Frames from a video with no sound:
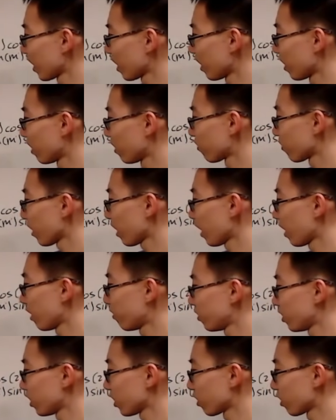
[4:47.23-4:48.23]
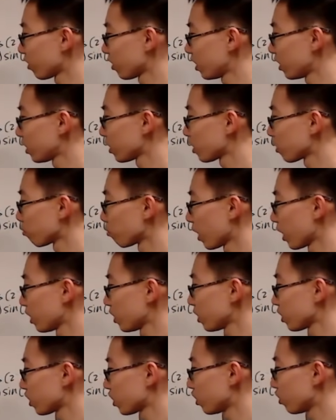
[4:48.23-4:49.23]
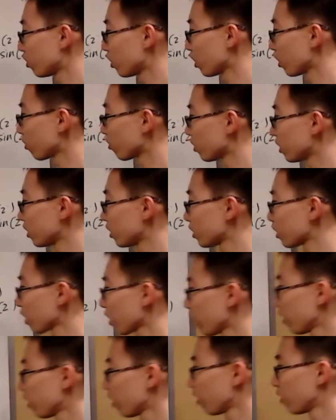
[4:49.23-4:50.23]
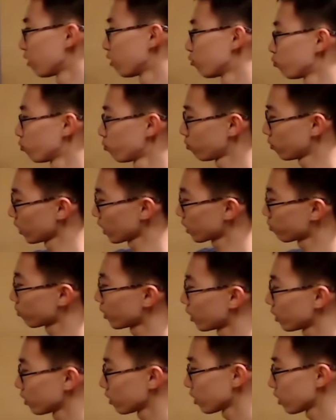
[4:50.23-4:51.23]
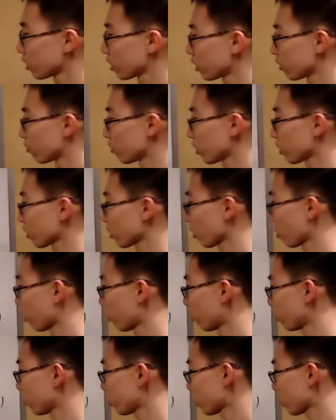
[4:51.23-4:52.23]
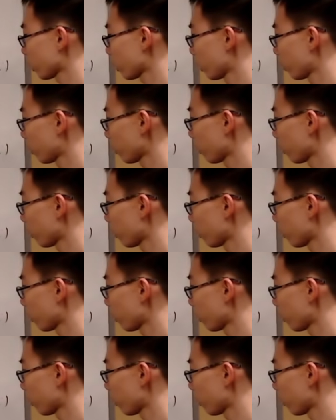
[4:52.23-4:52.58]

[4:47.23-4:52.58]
of m degrees minus two degrees. Expanding this gives us cosine